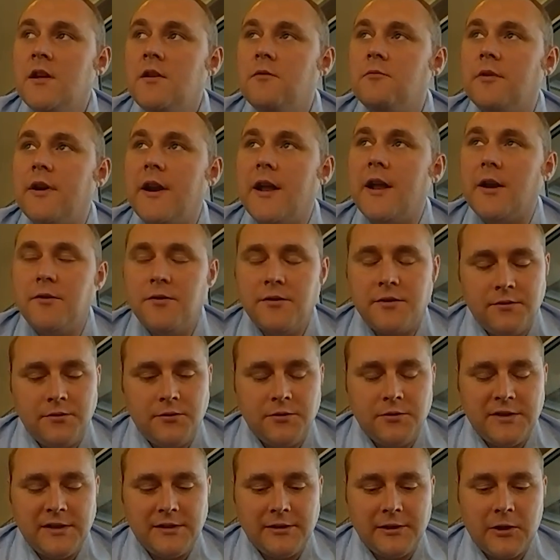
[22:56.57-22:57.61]
renowned
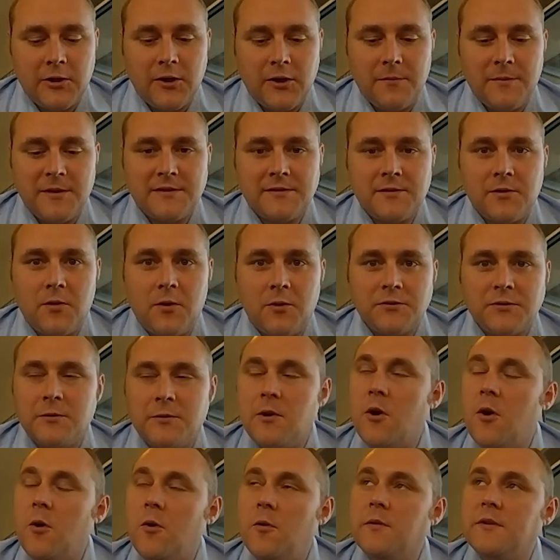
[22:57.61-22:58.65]
New Zealand economist, also
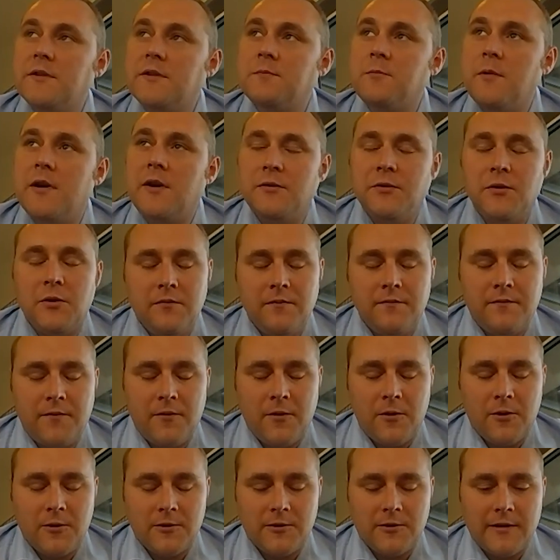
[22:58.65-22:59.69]
always well known
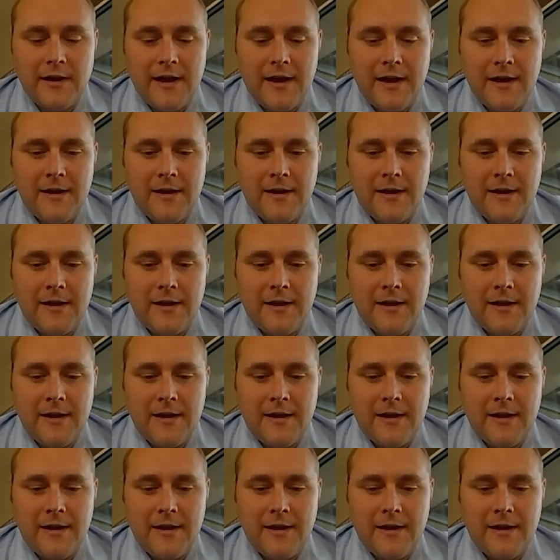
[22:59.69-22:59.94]
for